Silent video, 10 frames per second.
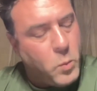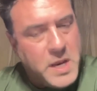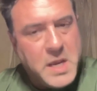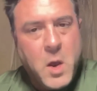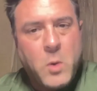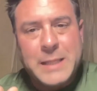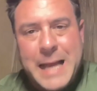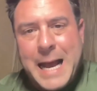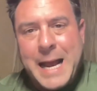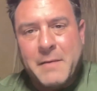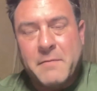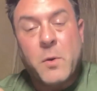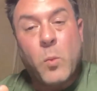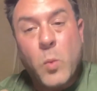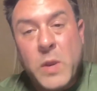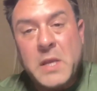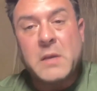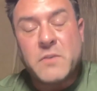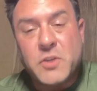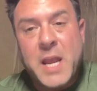we go live the week
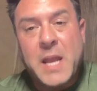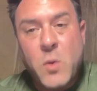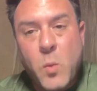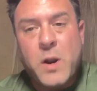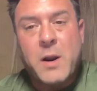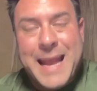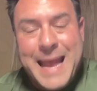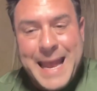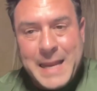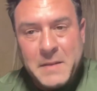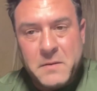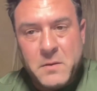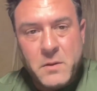of January 8th,